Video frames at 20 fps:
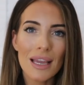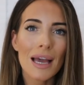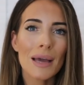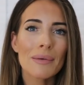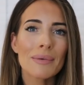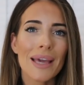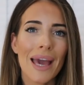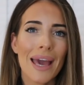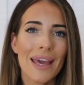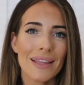
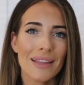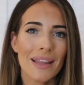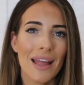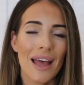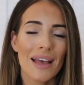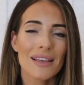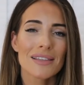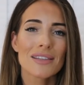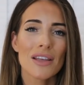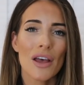I'm getting
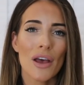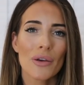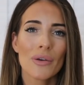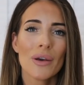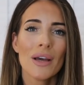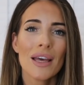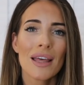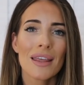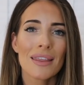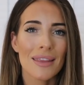there.
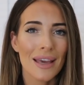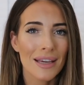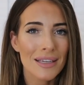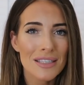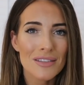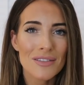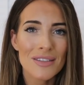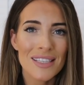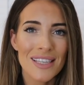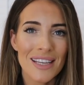So
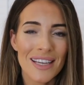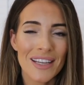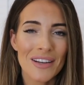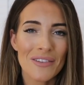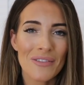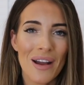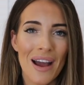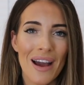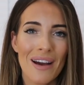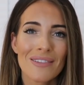thanks for sticking
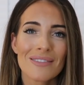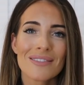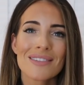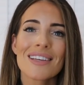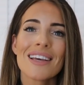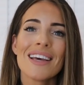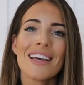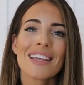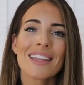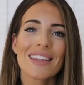
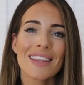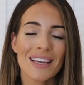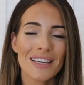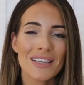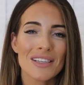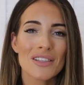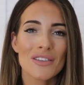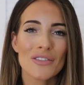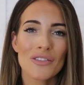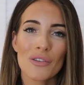around,
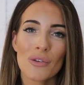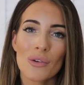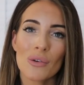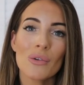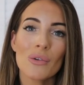thanks for